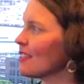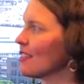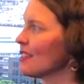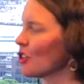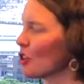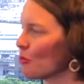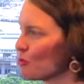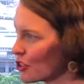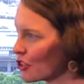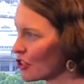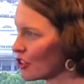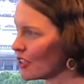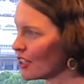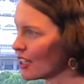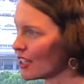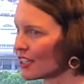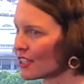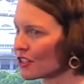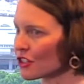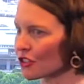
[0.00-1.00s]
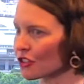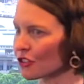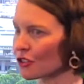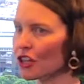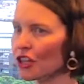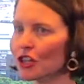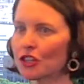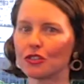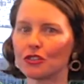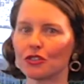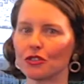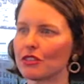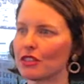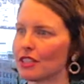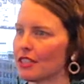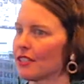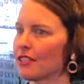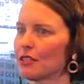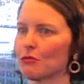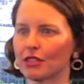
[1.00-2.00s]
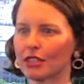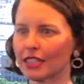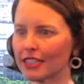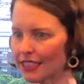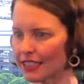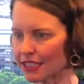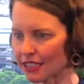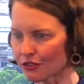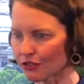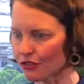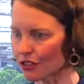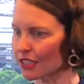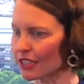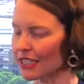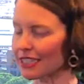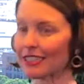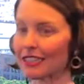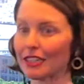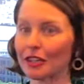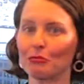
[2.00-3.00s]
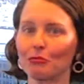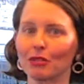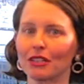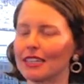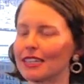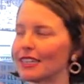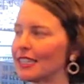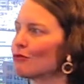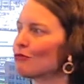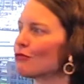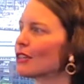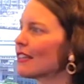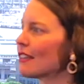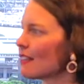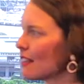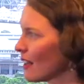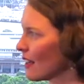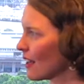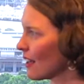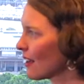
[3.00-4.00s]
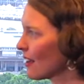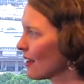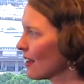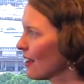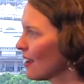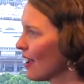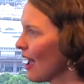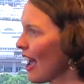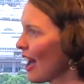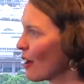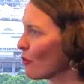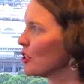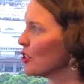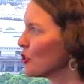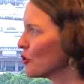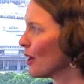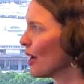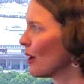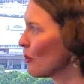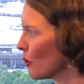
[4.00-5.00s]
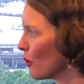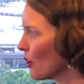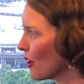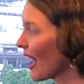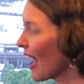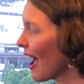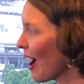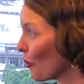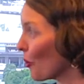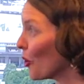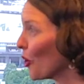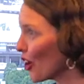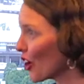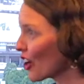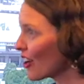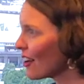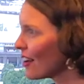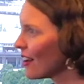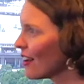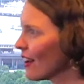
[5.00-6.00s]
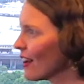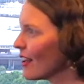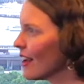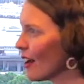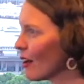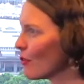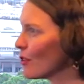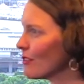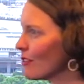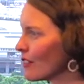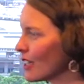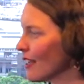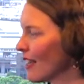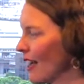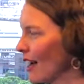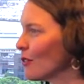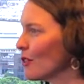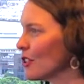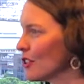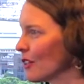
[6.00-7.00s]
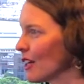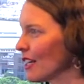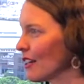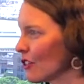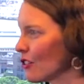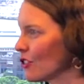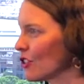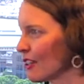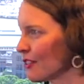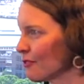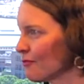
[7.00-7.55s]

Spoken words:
this opportunity to do things completely differently, to completely rethink how we do our work at work and how we do our culture.